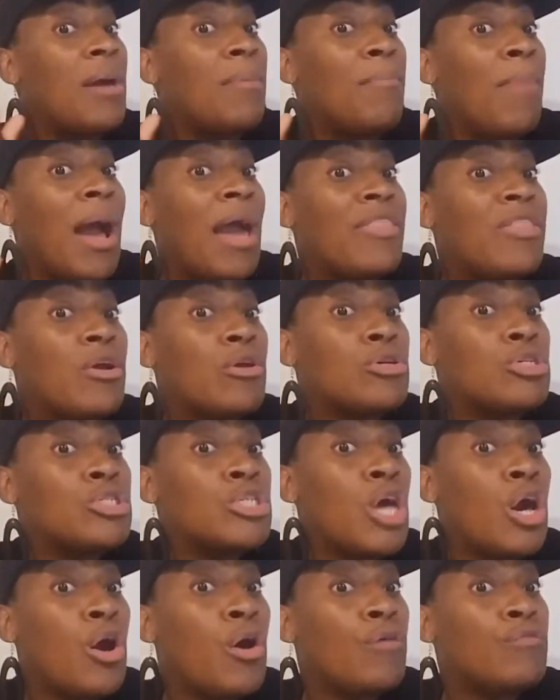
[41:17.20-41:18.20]
by
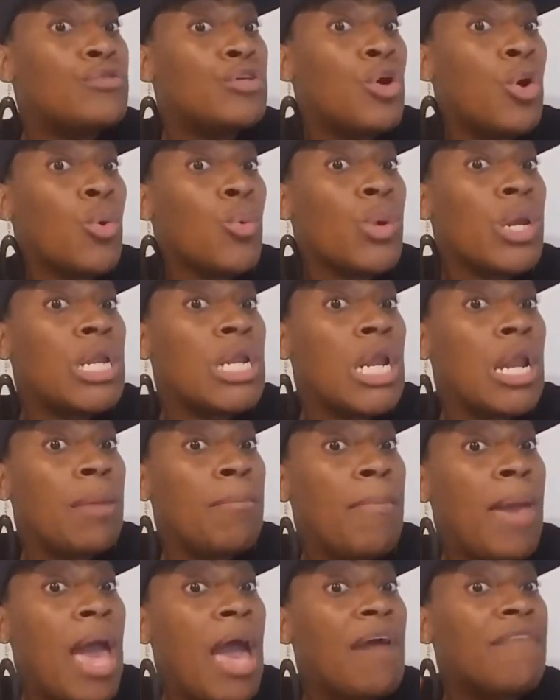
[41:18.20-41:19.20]
themselves to go read in the
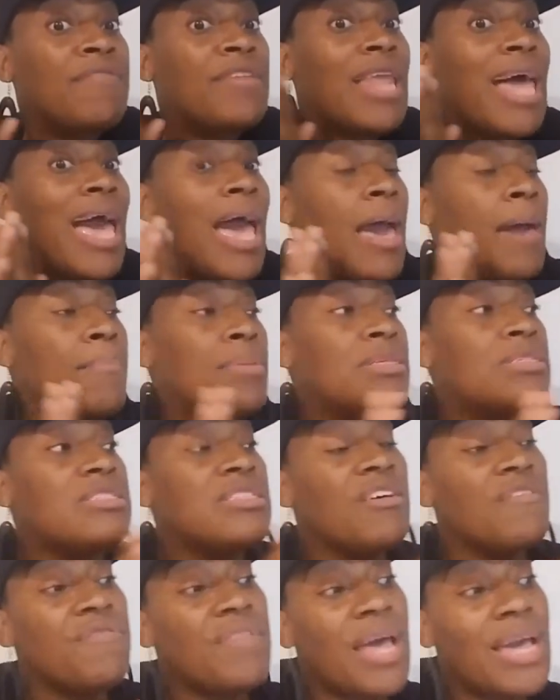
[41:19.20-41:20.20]
math lab and
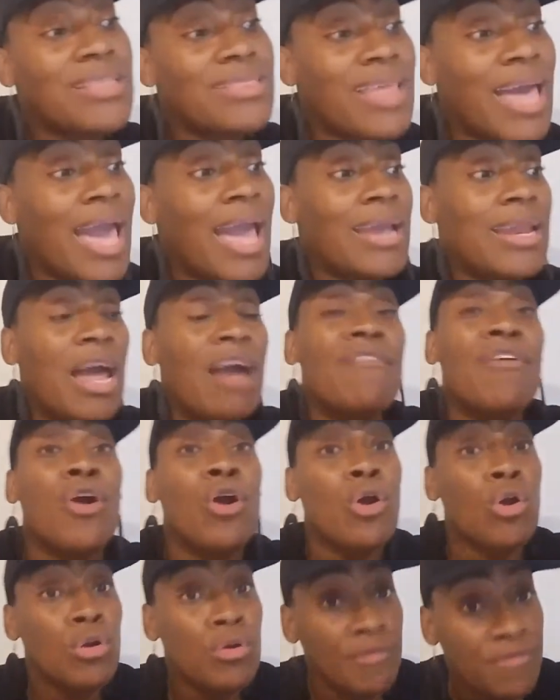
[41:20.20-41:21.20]
stuff like that. And I've
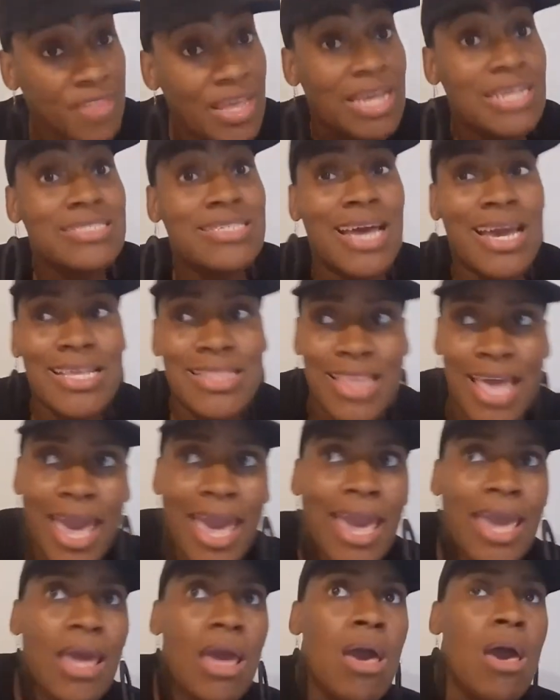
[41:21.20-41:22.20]
heard of things like
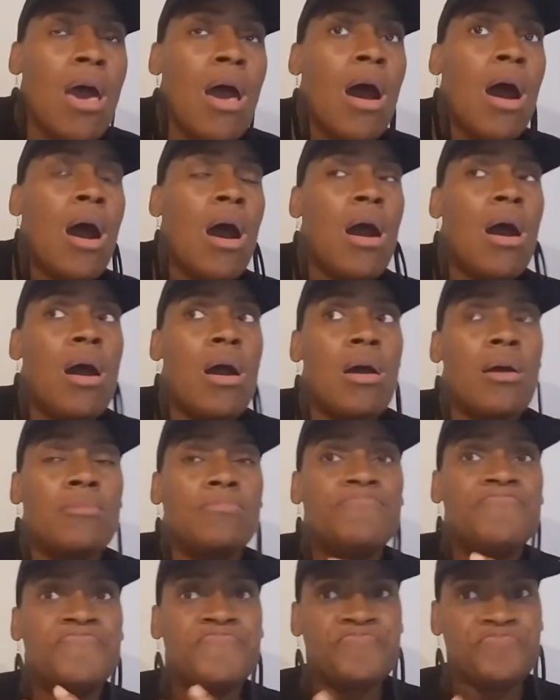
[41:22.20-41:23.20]
that.
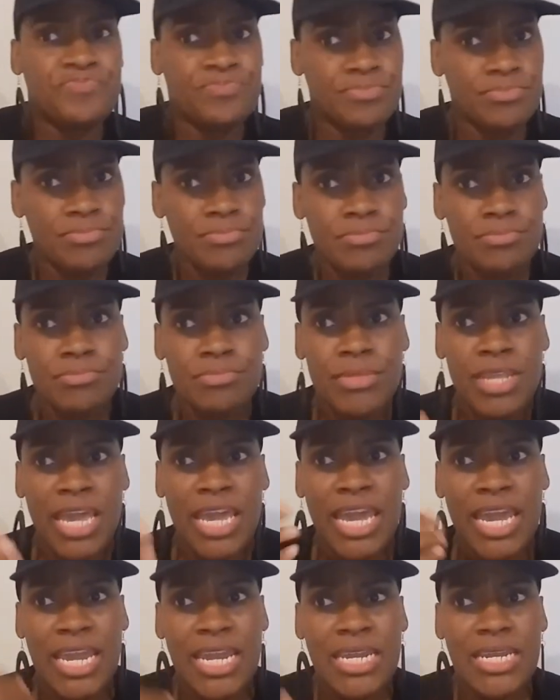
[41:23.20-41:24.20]

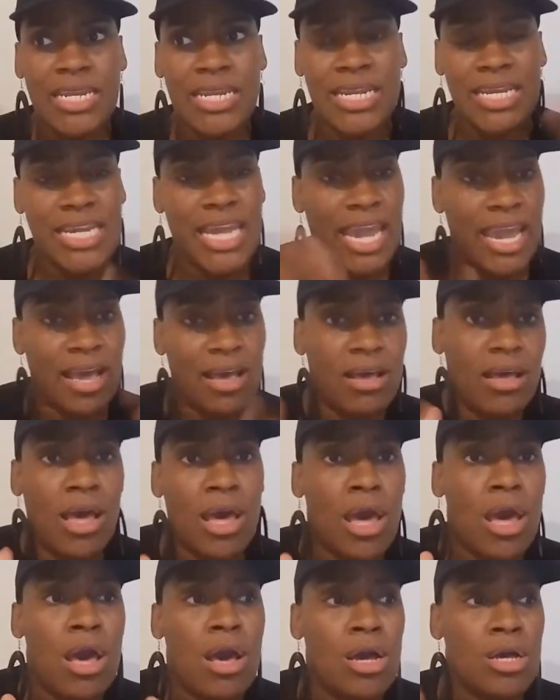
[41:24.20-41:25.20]
And yeah.
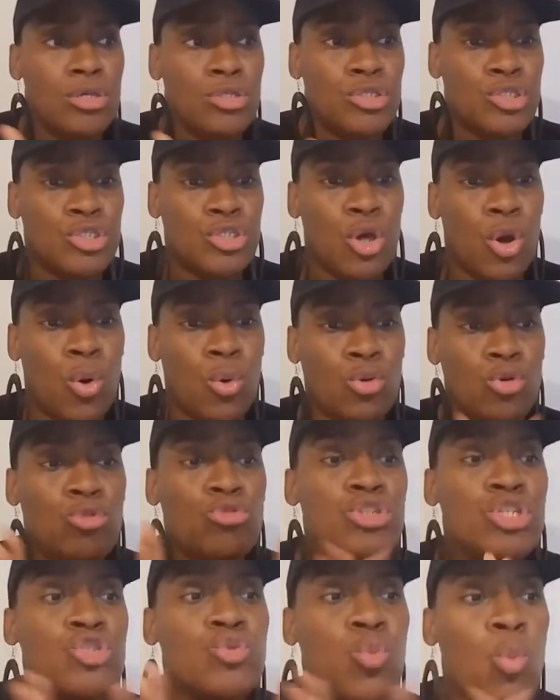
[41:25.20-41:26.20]
So you
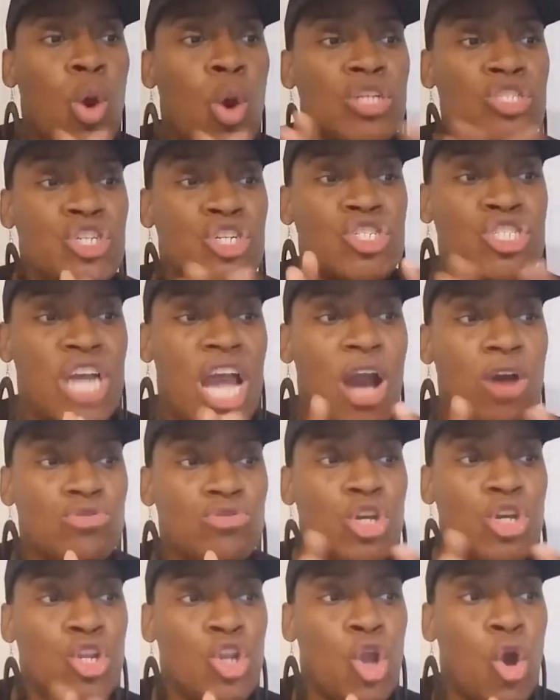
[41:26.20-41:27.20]
just want your child
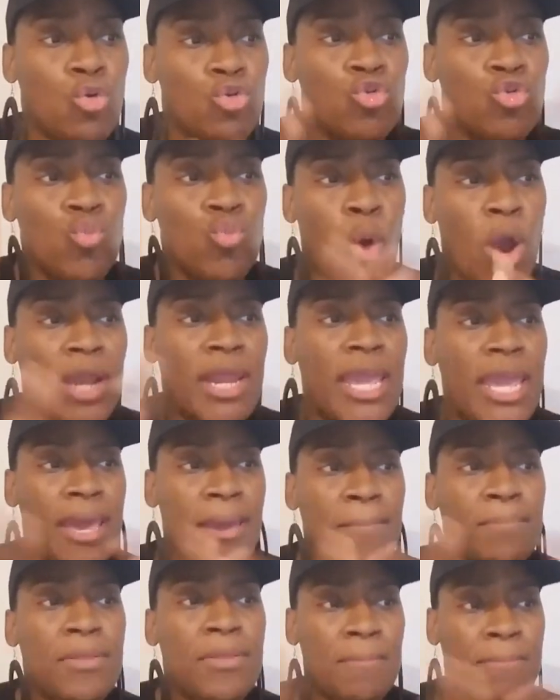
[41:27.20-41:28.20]
to know, you want to
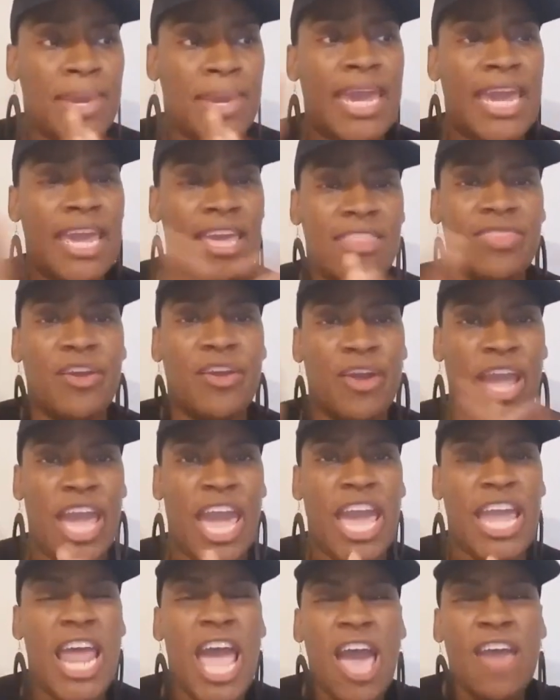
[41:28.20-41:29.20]
implement in their head,